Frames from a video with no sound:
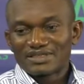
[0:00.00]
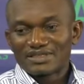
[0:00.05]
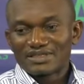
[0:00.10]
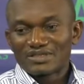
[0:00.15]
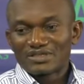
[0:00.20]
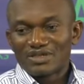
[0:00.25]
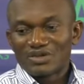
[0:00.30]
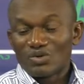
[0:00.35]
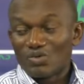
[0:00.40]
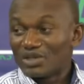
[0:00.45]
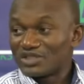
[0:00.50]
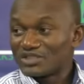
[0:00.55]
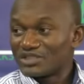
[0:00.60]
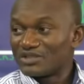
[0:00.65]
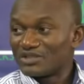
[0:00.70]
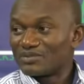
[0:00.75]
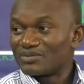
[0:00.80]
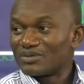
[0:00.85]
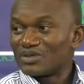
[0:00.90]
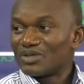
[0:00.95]
workshop,
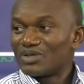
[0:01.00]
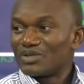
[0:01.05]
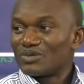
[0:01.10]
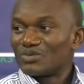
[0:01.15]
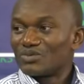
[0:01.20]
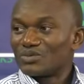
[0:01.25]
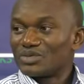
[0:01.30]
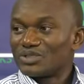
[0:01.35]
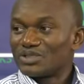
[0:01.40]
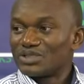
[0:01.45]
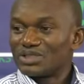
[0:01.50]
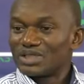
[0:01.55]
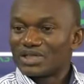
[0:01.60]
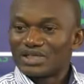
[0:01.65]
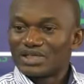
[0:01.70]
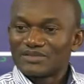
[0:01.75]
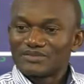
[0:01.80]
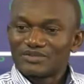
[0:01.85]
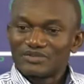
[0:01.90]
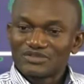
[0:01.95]
we are
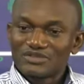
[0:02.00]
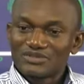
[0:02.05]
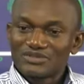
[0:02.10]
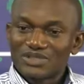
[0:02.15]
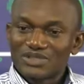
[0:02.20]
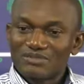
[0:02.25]
able to,